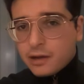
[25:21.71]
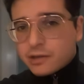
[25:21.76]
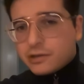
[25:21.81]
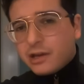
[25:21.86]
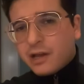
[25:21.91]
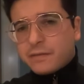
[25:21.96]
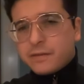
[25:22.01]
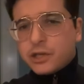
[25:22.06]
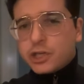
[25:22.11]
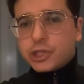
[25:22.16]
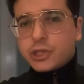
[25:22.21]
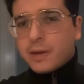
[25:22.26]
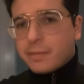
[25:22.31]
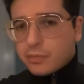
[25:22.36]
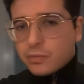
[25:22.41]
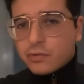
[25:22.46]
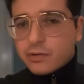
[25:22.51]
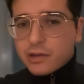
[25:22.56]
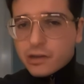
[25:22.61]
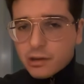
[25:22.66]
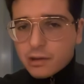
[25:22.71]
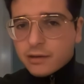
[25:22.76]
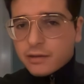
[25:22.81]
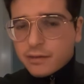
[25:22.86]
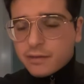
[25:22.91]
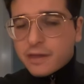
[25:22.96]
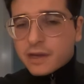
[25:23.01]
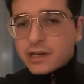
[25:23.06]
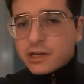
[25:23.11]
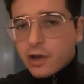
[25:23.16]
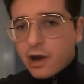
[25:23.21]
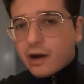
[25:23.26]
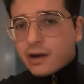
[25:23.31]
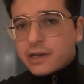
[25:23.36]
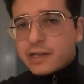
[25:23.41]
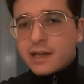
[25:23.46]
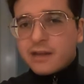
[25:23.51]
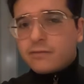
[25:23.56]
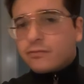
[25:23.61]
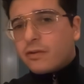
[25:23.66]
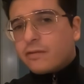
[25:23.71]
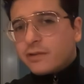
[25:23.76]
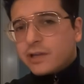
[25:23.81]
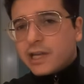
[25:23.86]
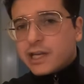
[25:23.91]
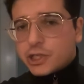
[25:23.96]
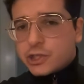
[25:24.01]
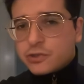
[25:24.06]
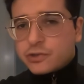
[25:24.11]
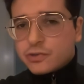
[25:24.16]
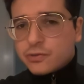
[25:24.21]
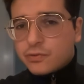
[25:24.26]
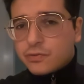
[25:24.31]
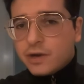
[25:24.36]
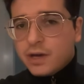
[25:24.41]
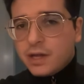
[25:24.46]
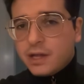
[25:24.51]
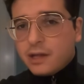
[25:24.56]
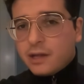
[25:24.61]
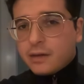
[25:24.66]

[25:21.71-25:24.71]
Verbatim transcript: not the shepherds that God gave revelation to,